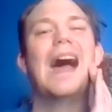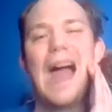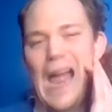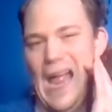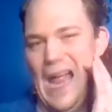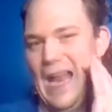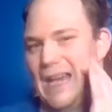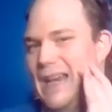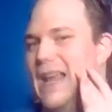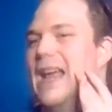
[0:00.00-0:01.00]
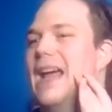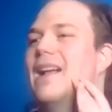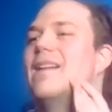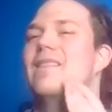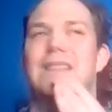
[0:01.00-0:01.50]
And
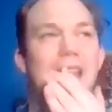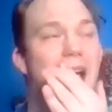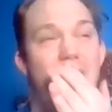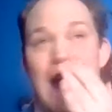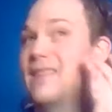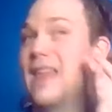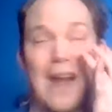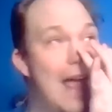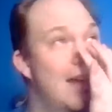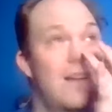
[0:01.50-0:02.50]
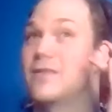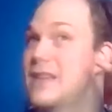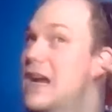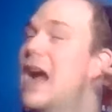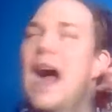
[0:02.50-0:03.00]
that, and then I had to go
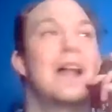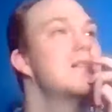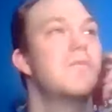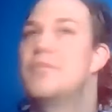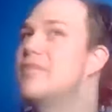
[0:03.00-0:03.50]
take a hot